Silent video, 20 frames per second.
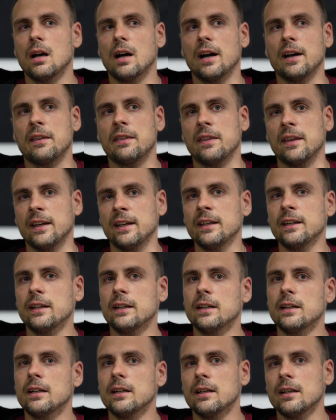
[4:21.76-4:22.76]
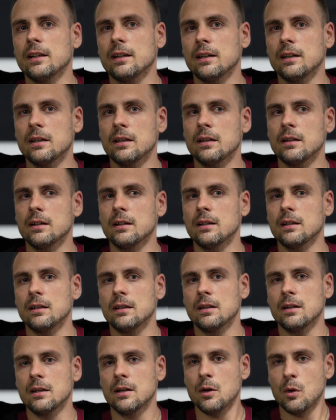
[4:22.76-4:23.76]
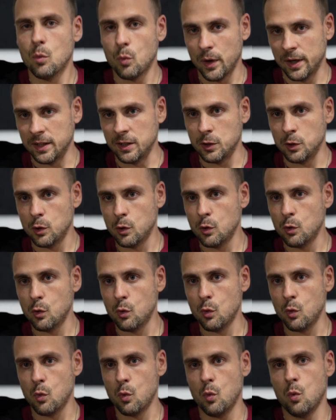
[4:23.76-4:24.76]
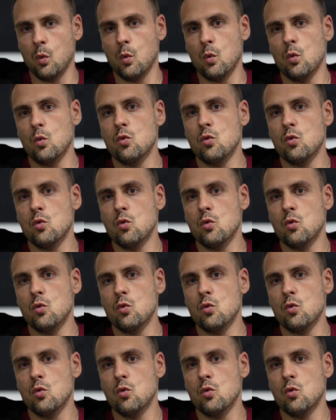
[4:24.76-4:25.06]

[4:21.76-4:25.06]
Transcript: I think when you